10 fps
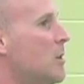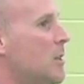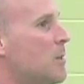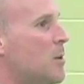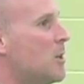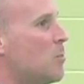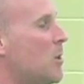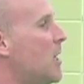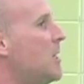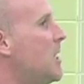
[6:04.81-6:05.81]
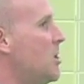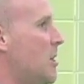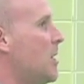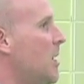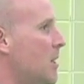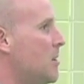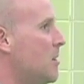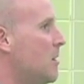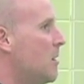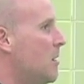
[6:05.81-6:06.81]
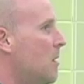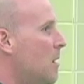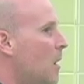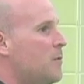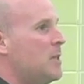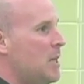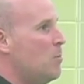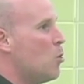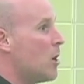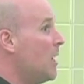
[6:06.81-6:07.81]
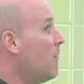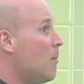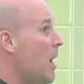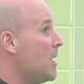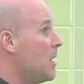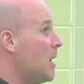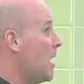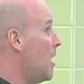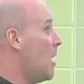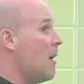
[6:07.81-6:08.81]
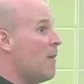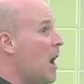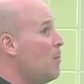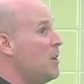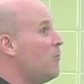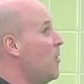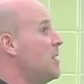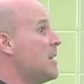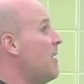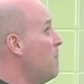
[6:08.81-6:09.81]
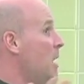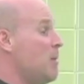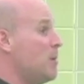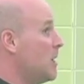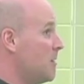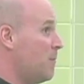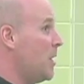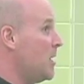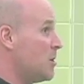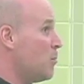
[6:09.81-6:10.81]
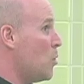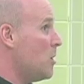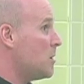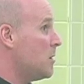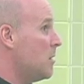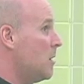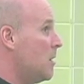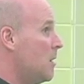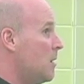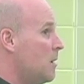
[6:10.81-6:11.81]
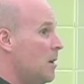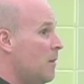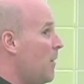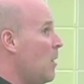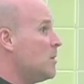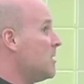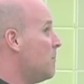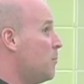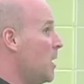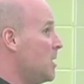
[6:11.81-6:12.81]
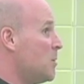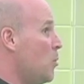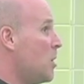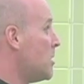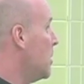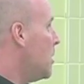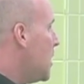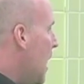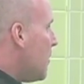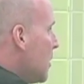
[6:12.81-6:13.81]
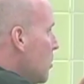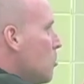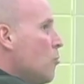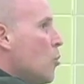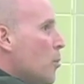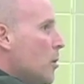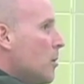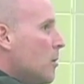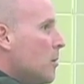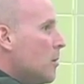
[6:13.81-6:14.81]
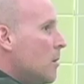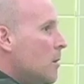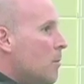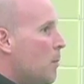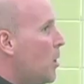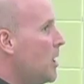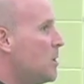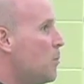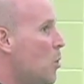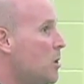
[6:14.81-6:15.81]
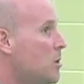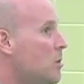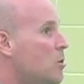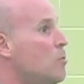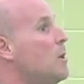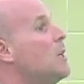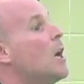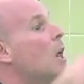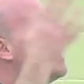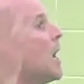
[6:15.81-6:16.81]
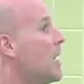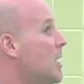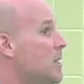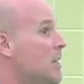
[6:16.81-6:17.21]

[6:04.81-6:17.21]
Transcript: It's because of what they teach the kids, of teamwork. Never mind how many friends I've made because of playing sports. If I wasn't playing sports, you had a little group. For playing sports, you meet a lot of kids.